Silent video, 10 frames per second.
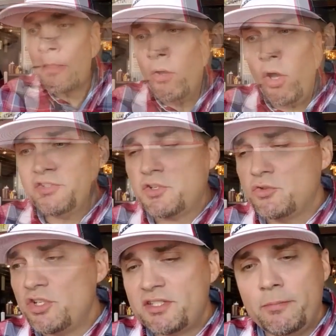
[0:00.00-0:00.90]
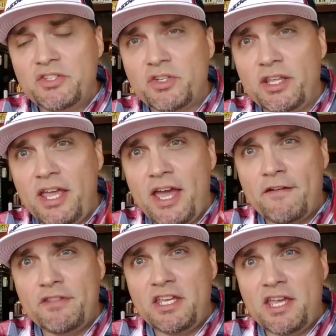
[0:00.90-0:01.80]
Also, just to mention, they
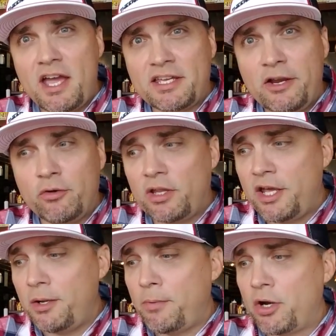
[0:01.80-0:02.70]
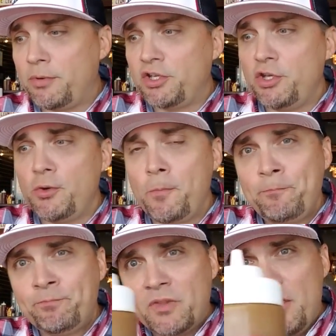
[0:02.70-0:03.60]
have the Carolina barbecue,
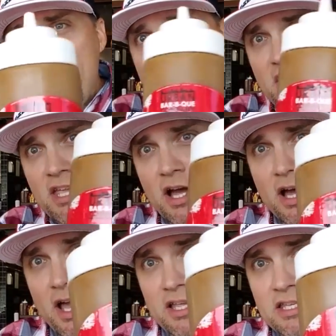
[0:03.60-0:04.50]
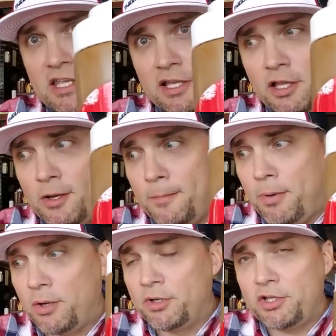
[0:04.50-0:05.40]
the yellow
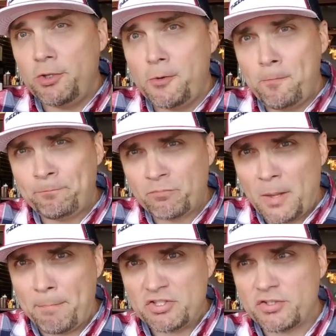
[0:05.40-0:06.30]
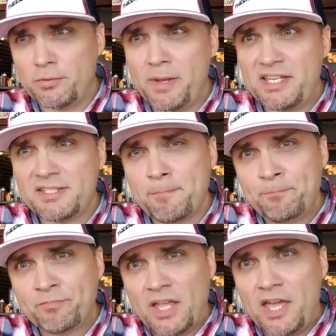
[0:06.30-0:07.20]
barbecue, mustard base,
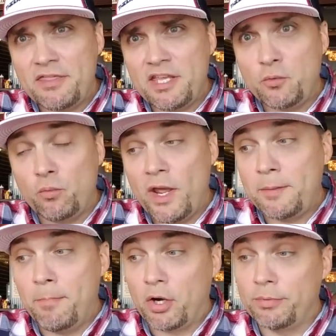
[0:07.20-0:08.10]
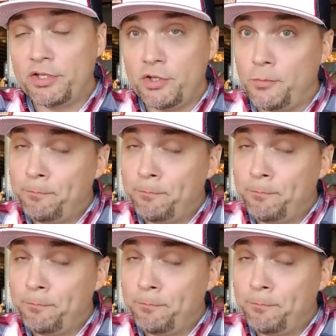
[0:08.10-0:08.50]
and the red barbecue.